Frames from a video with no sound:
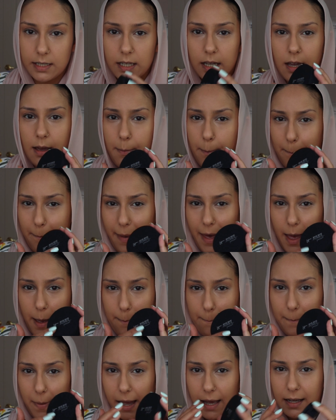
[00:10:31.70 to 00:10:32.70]
like a matte
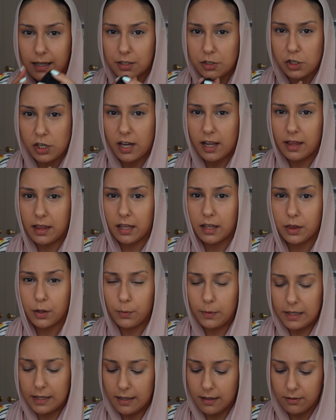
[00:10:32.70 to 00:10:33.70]
packaging. I like the
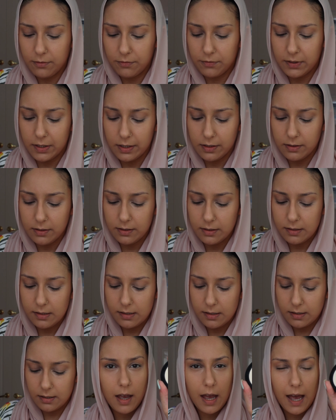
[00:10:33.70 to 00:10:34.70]
way that
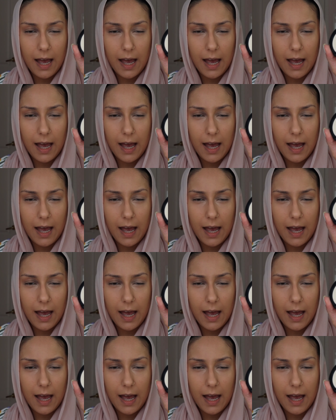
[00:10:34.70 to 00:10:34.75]
feels.